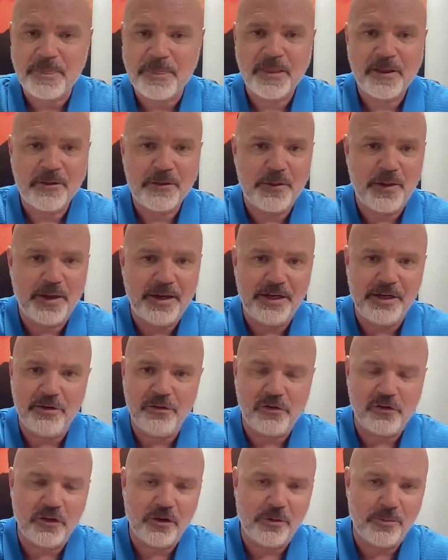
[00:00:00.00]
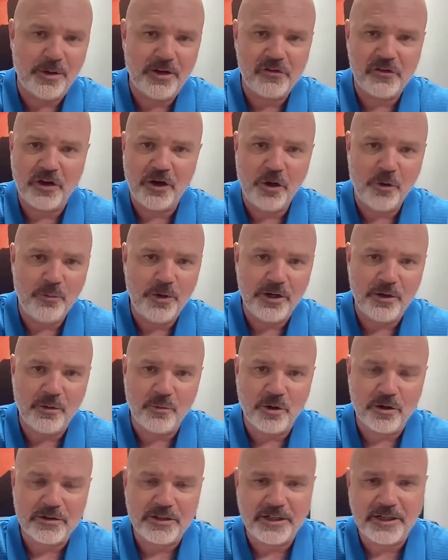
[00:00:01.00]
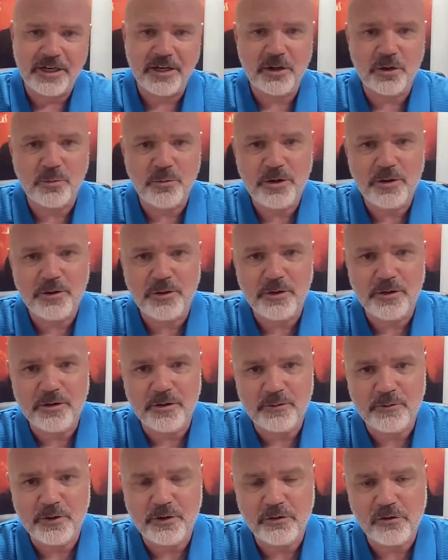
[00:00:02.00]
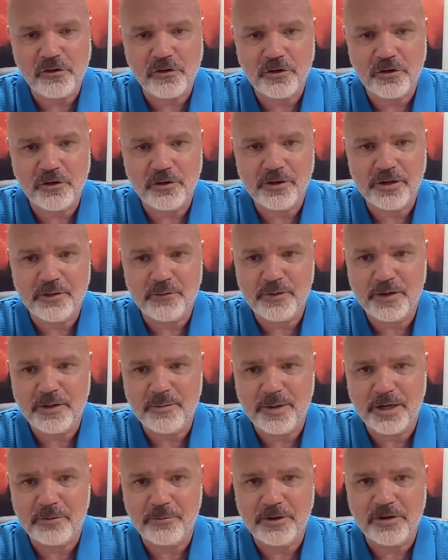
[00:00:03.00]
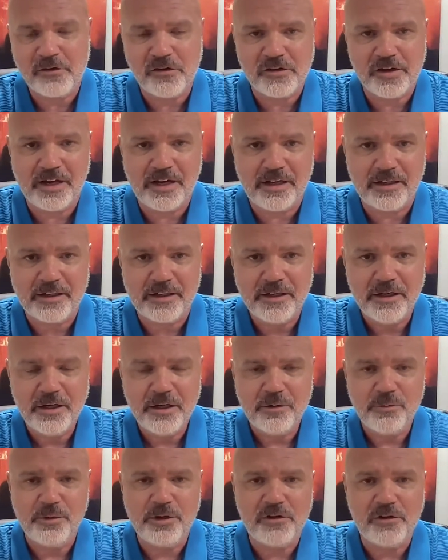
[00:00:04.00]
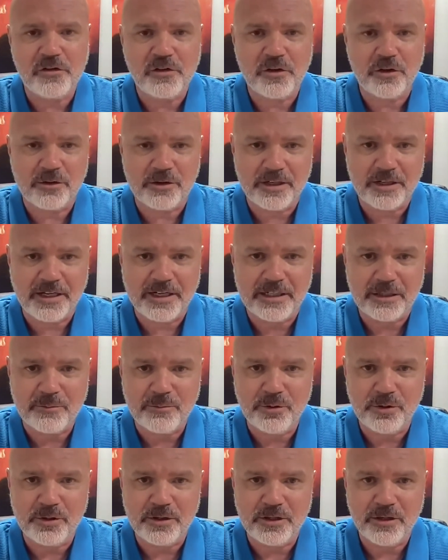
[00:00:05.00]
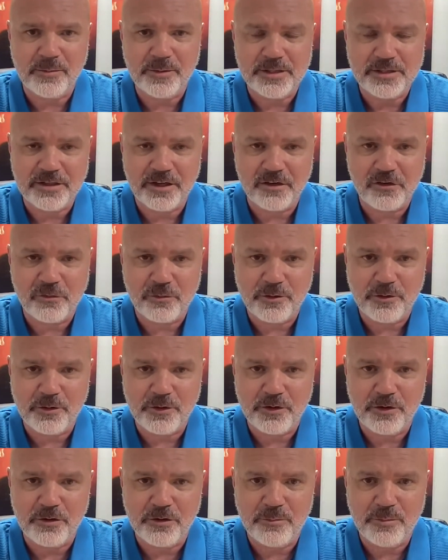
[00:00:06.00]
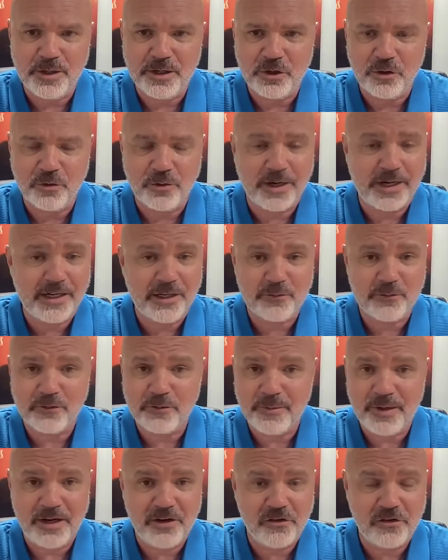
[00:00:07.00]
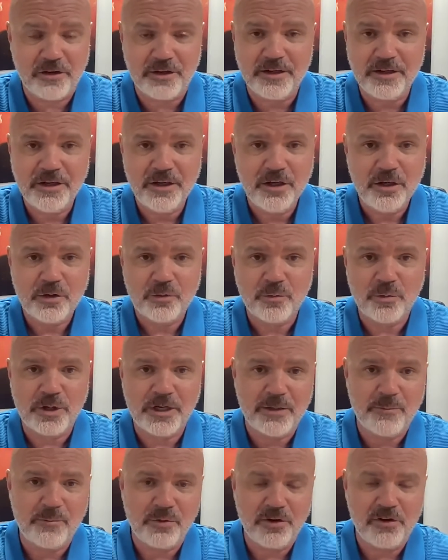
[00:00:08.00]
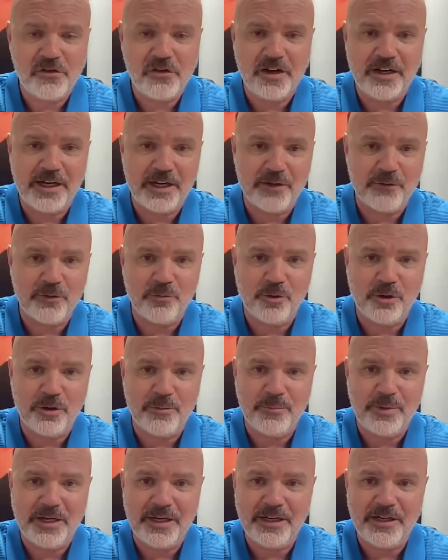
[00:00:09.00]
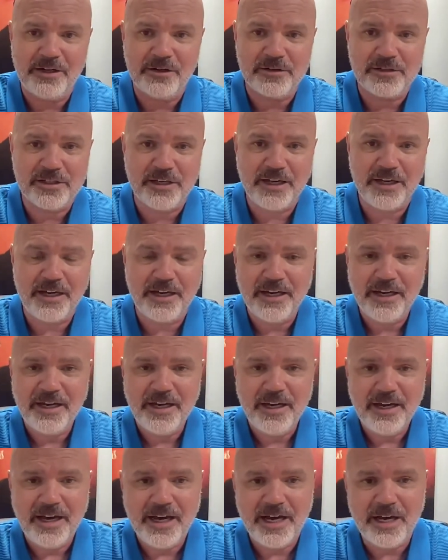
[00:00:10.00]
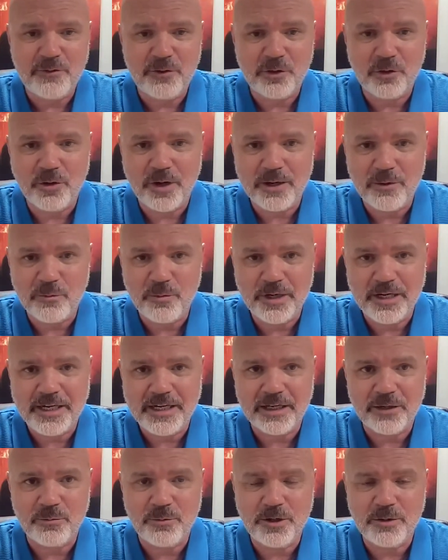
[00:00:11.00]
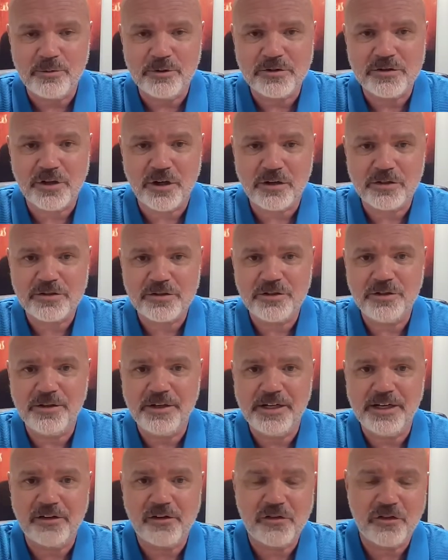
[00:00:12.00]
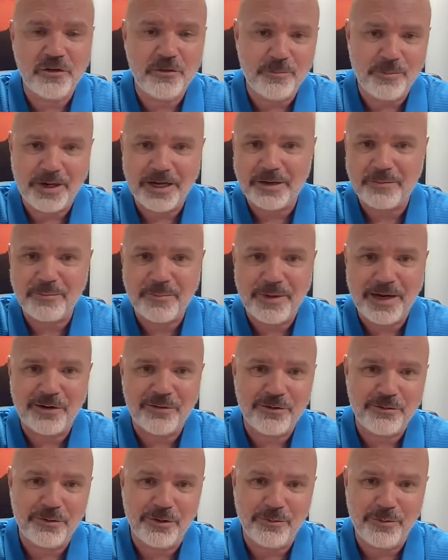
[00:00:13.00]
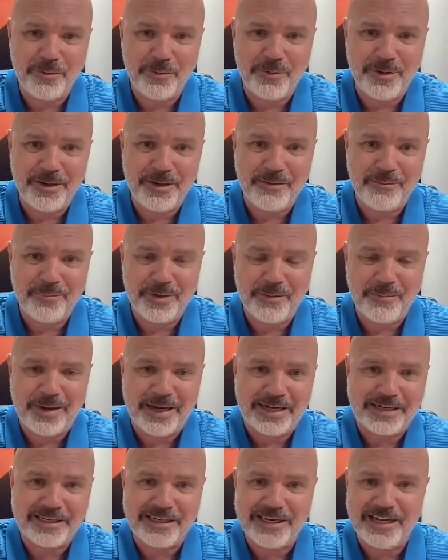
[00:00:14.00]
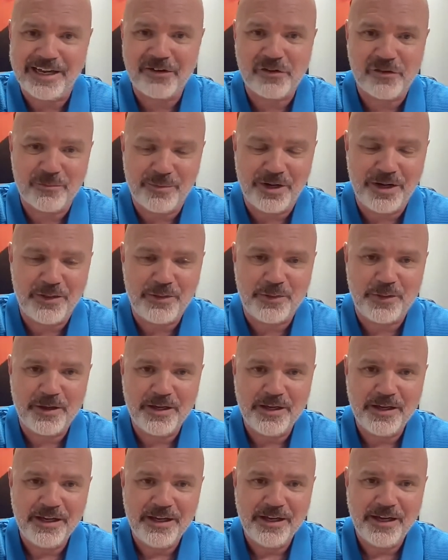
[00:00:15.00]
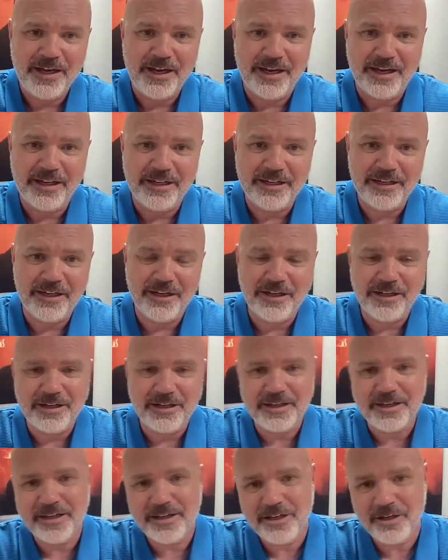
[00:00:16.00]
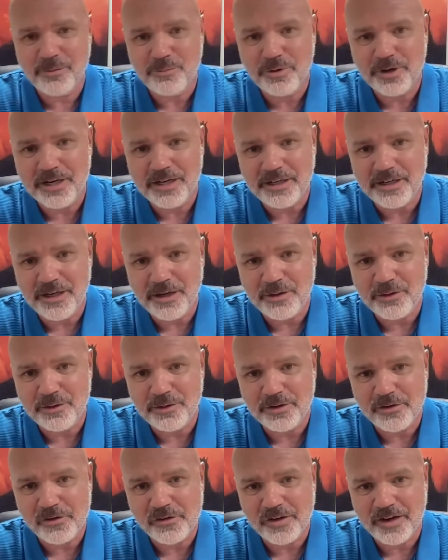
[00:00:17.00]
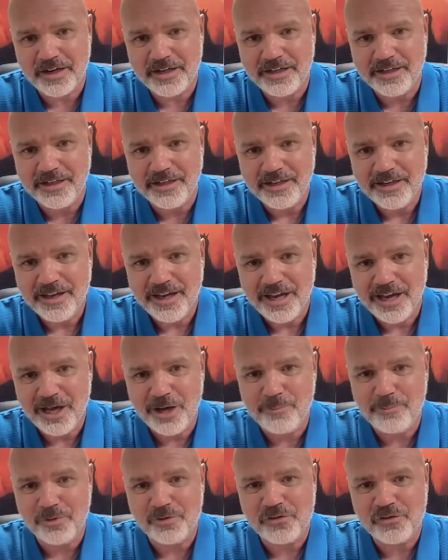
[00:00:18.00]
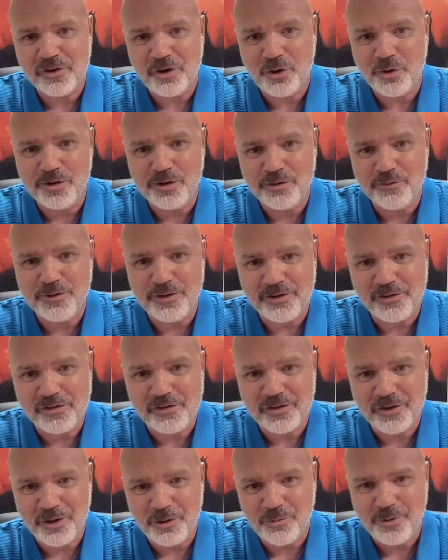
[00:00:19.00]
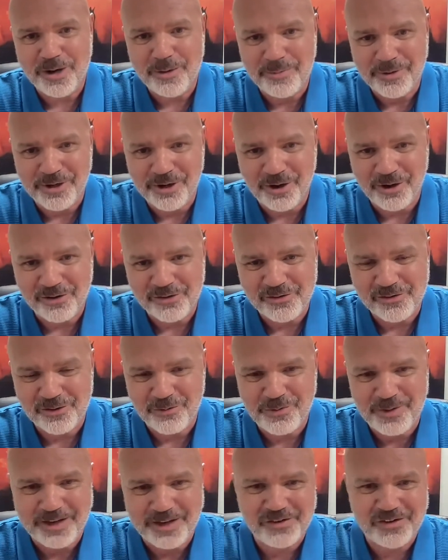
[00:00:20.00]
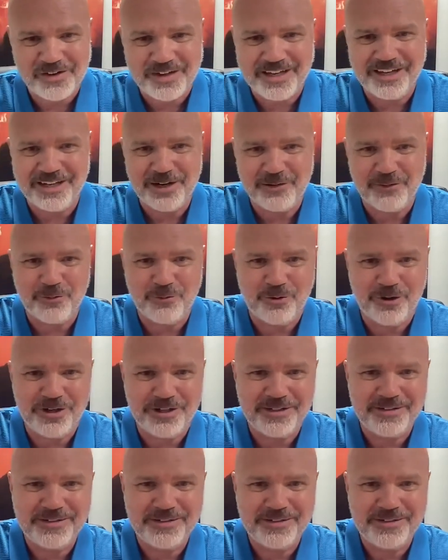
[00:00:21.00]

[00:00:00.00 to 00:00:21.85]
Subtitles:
thank you so much. I hope we can work together with you in the future. And if anybody reaches out, we'd certainly like to put them in touch with you. But great information. Really appreciate everyone being here today. Have a great week, and we will talk to you again soon. Mike Maurer will be back next month, and he'll bring another exciting episode of this webinar. So thanks again, everyone.